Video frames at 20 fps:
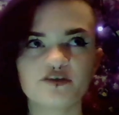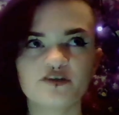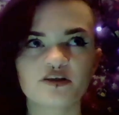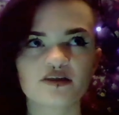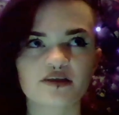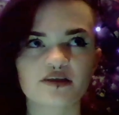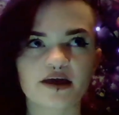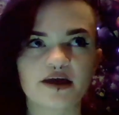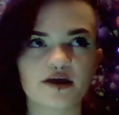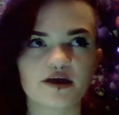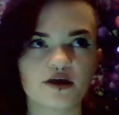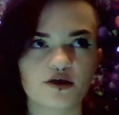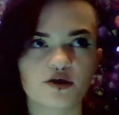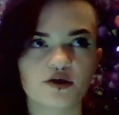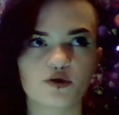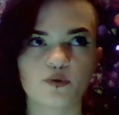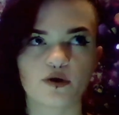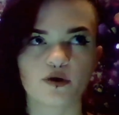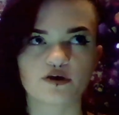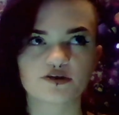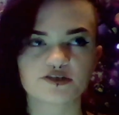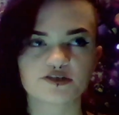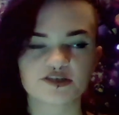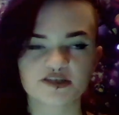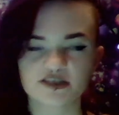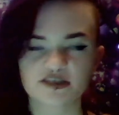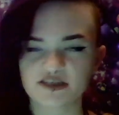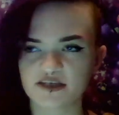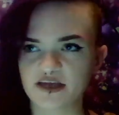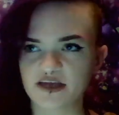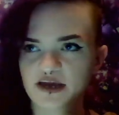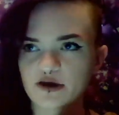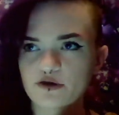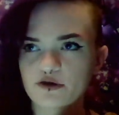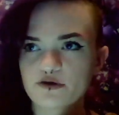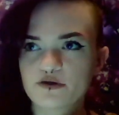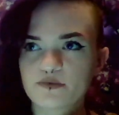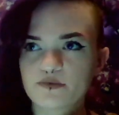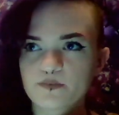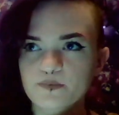feel like you are
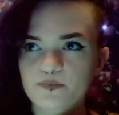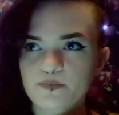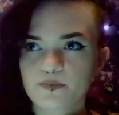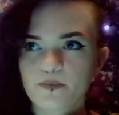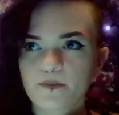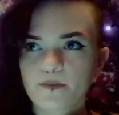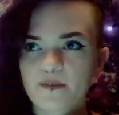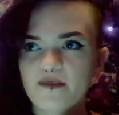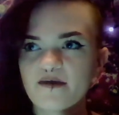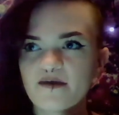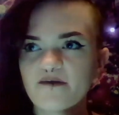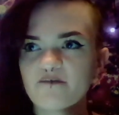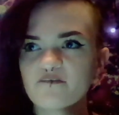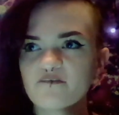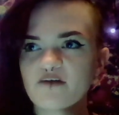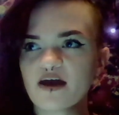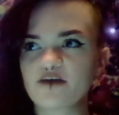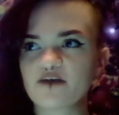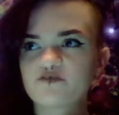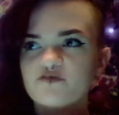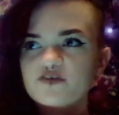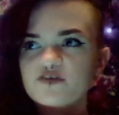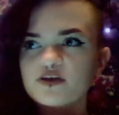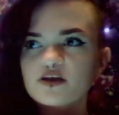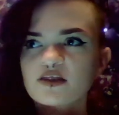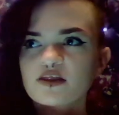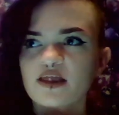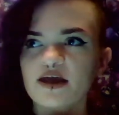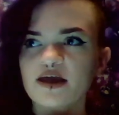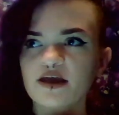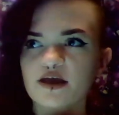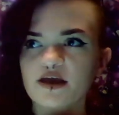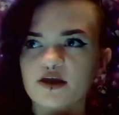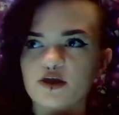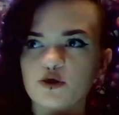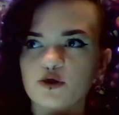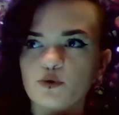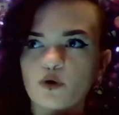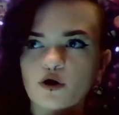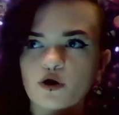scared. I feel like
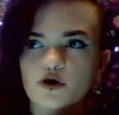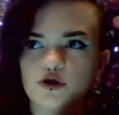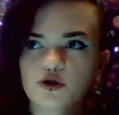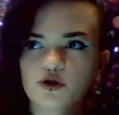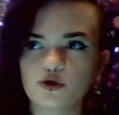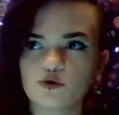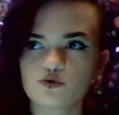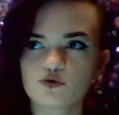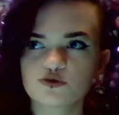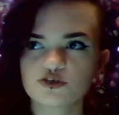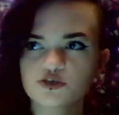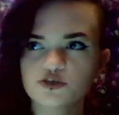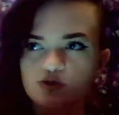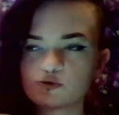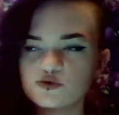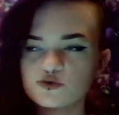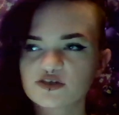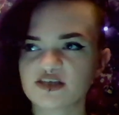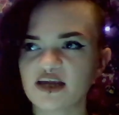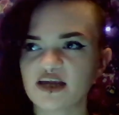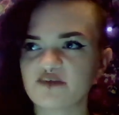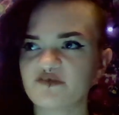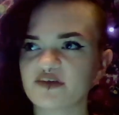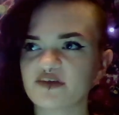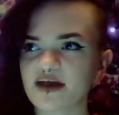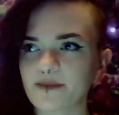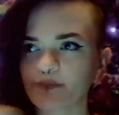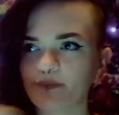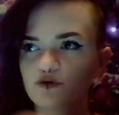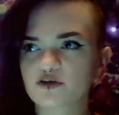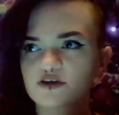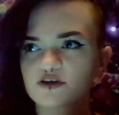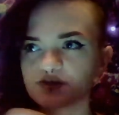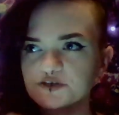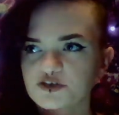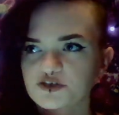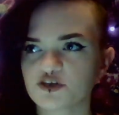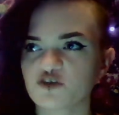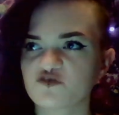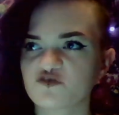you aren't used to saving up or
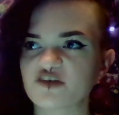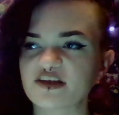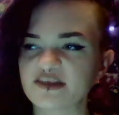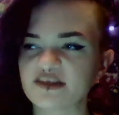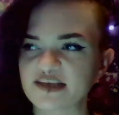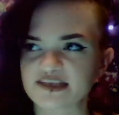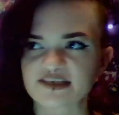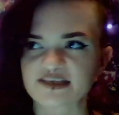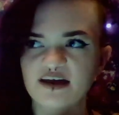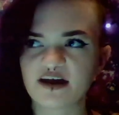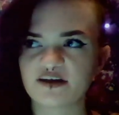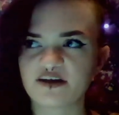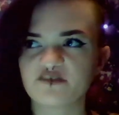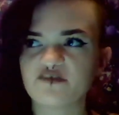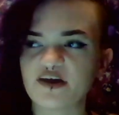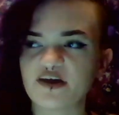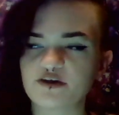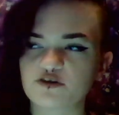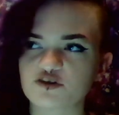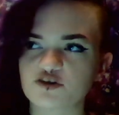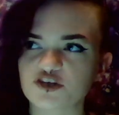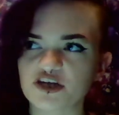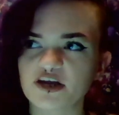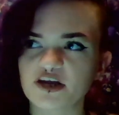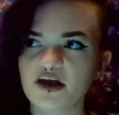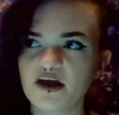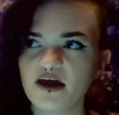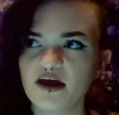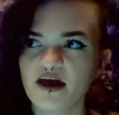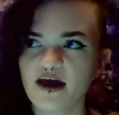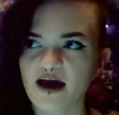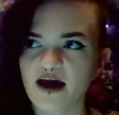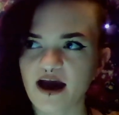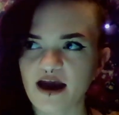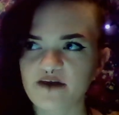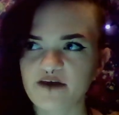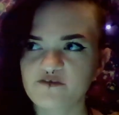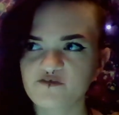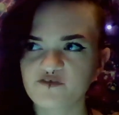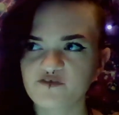conserving this kind of energy.
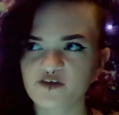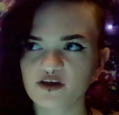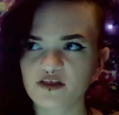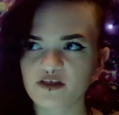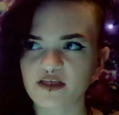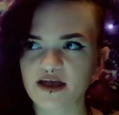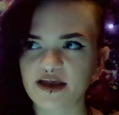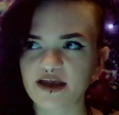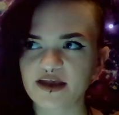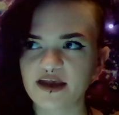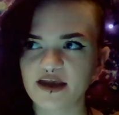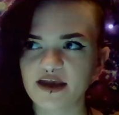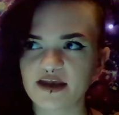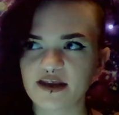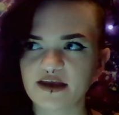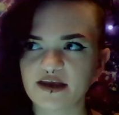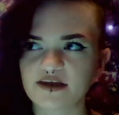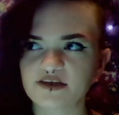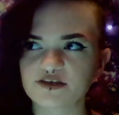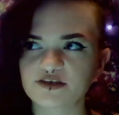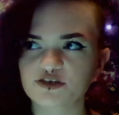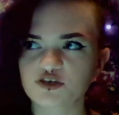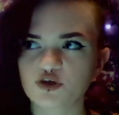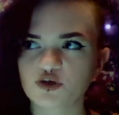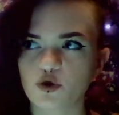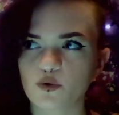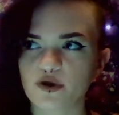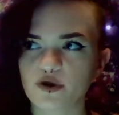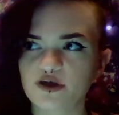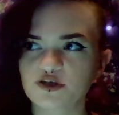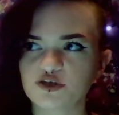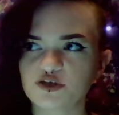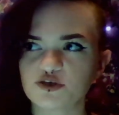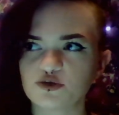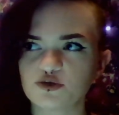I feel like it is going